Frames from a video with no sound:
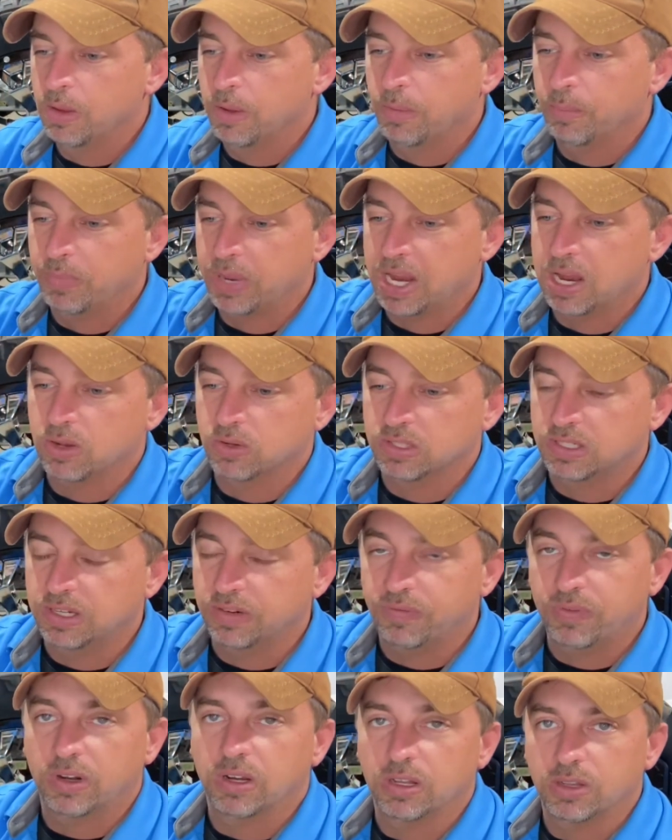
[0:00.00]
pounds
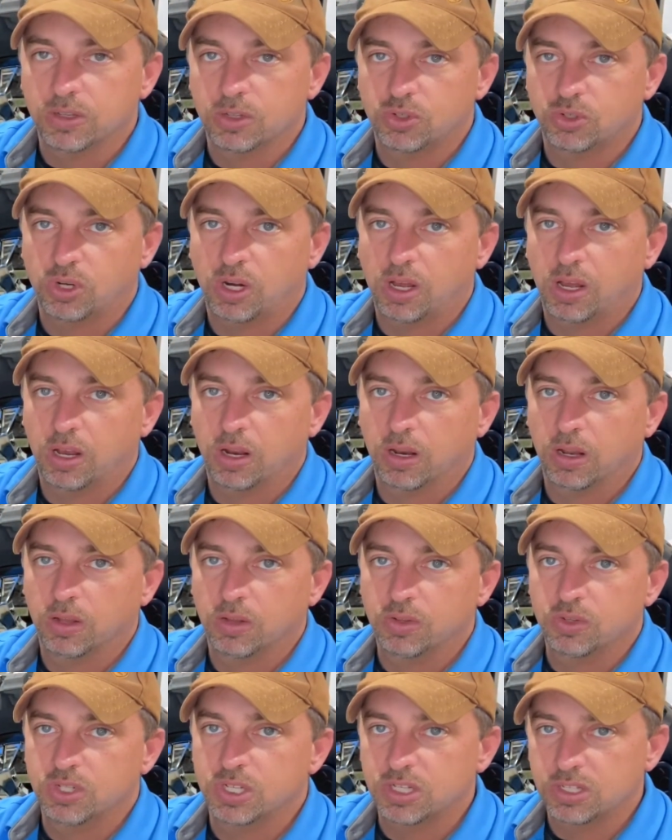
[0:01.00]
different in the truck
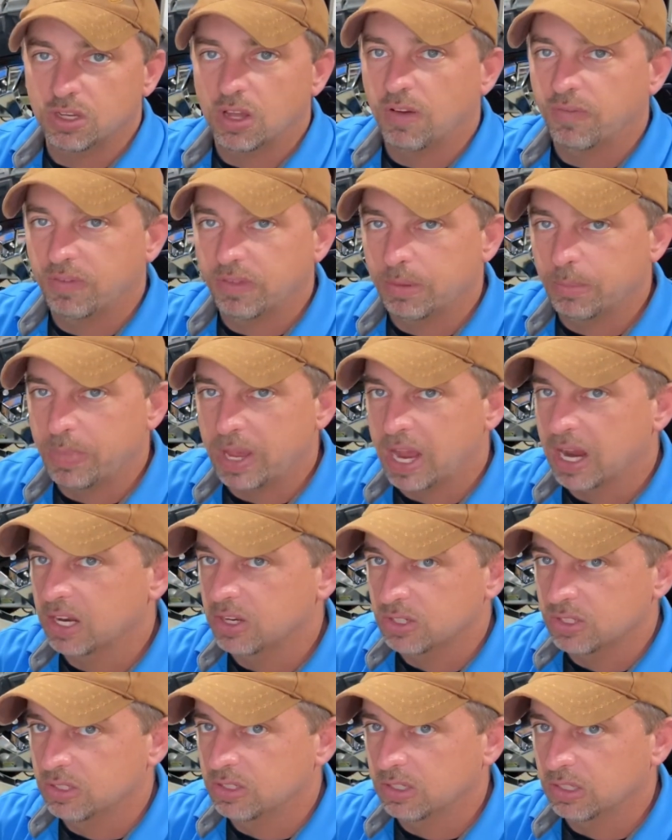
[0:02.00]
just off of the
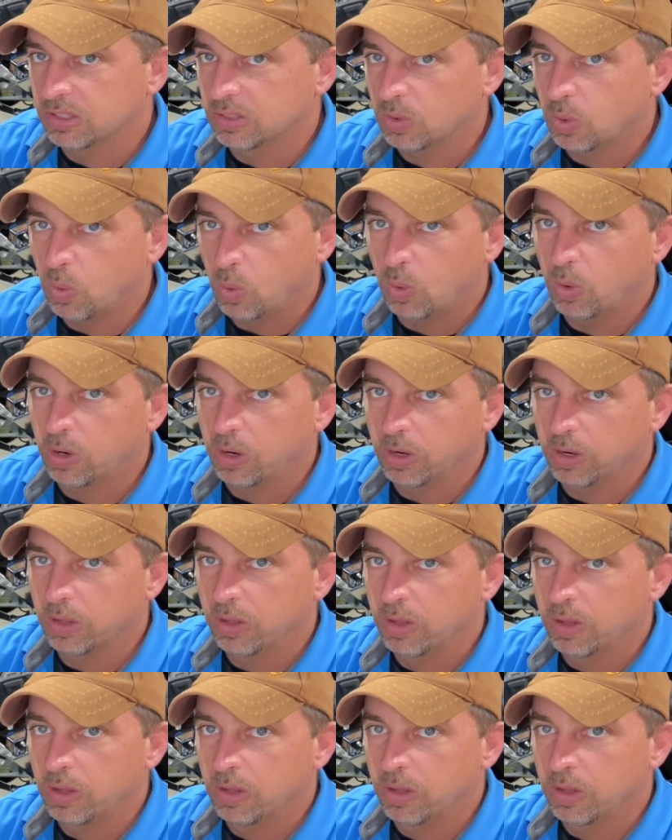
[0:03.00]
packages that's ordered.